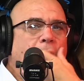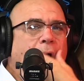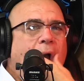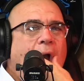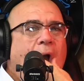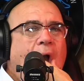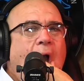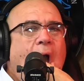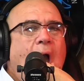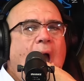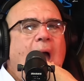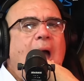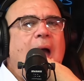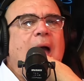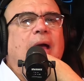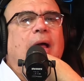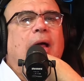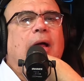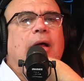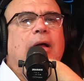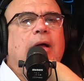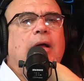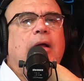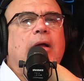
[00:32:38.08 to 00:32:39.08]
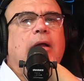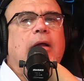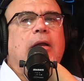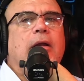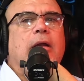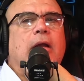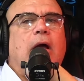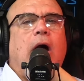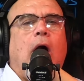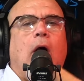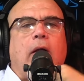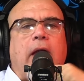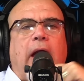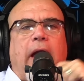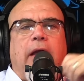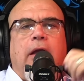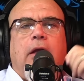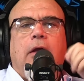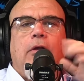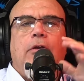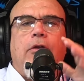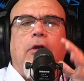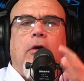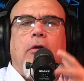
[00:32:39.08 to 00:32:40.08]
I'm not sure. I, am not okay. sure I
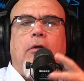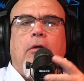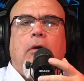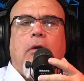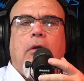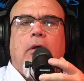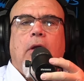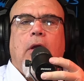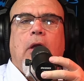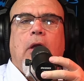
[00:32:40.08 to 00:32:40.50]
follow.